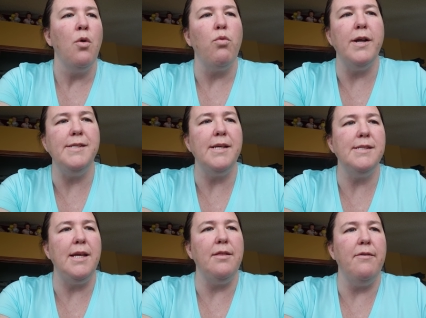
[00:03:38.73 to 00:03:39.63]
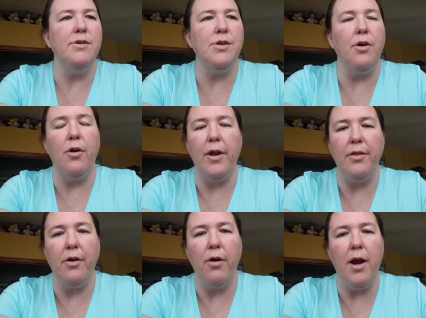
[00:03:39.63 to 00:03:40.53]
Rising sea levels are hurting
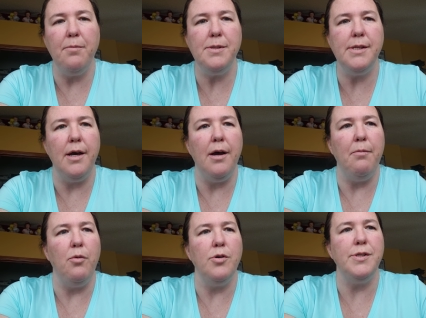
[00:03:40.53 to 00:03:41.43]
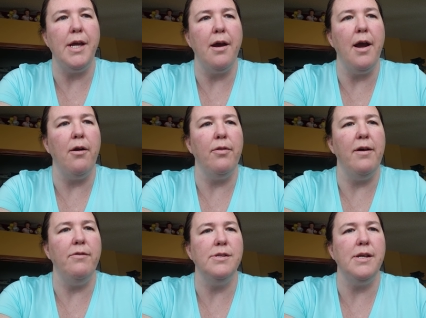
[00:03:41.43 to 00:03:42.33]
the crops. Um, we're seeing higher
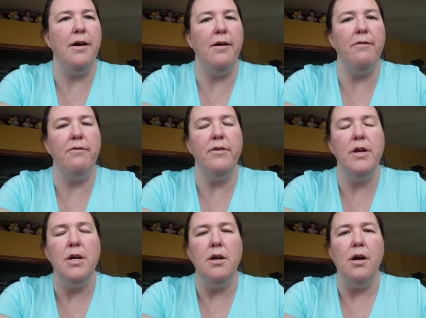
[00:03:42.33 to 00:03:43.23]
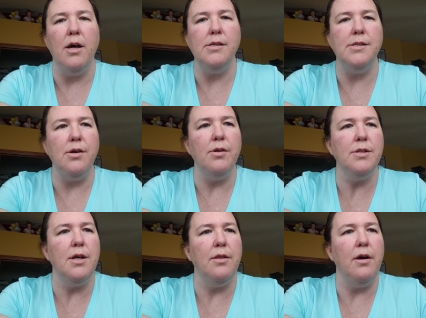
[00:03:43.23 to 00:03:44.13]
levels of uh, salts
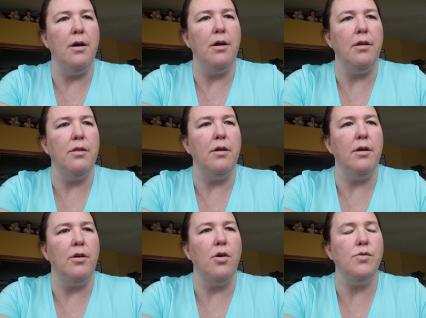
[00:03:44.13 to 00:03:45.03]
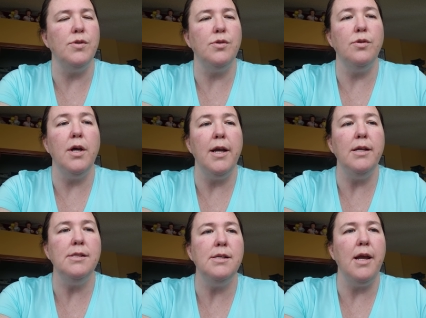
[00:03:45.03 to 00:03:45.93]
along the coastal
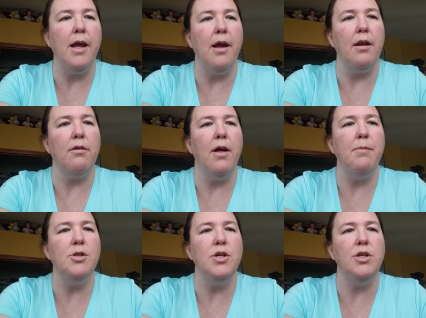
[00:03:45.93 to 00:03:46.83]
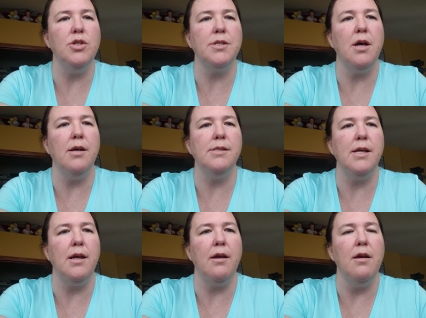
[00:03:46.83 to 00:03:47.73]
lines, and climate change is
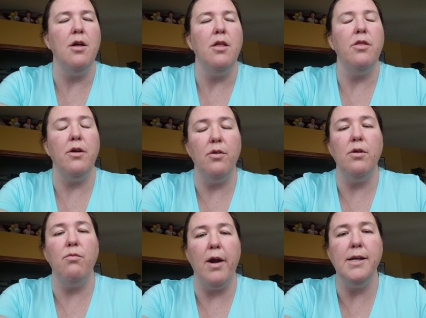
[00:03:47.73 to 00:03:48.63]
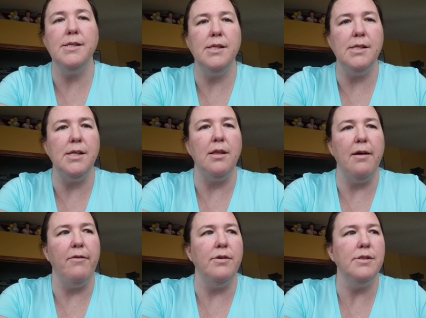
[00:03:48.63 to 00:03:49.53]
causing the rise in the sea
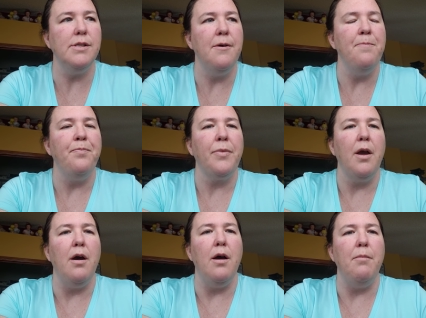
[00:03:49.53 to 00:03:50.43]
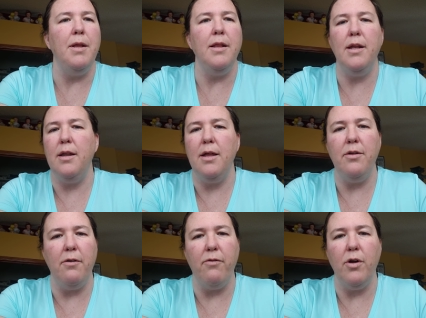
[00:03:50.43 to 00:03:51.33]
levels. Um, and then,
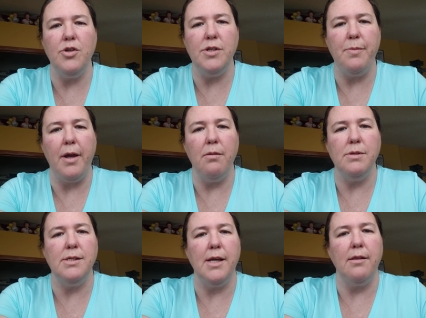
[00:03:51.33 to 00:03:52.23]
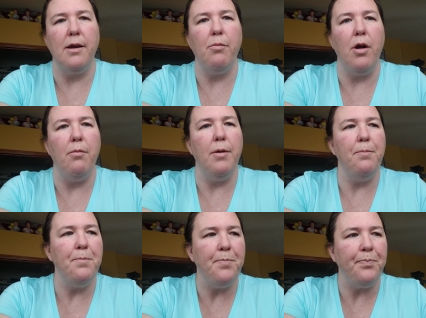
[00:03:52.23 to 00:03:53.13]
therefore, it just becomes a cyclic problem.